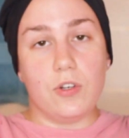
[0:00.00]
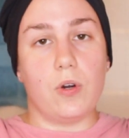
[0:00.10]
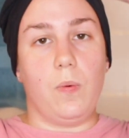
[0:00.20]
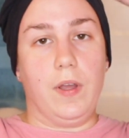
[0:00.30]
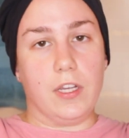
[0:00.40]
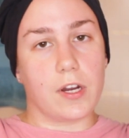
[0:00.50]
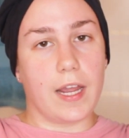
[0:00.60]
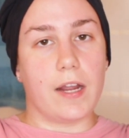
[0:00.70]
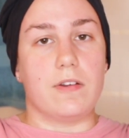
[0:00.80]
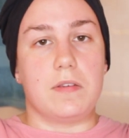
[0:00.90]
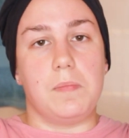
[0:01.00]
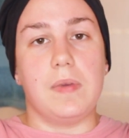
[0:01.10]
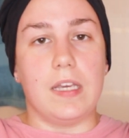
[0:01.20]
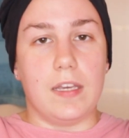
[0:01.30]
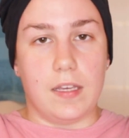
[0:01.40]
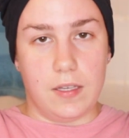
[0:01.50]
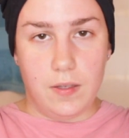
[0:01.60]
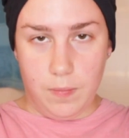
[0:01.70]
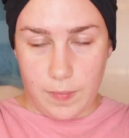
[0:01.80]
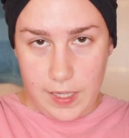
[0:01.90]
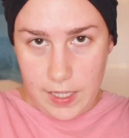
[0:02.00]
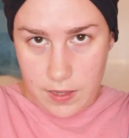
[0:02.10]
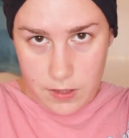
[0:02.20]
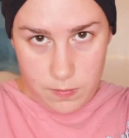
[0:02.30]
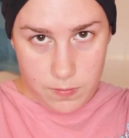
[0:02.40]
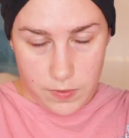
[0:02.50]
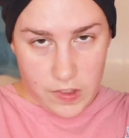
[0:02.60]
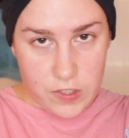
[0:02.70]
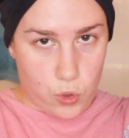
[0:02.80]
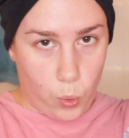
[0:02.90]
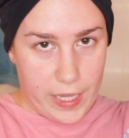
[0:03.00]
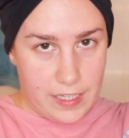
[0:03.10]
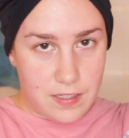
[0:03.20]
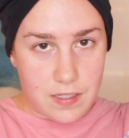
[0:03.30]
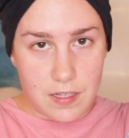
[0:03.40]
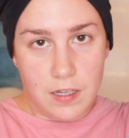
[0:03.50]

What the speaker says: you don't want your hair to be in the twist.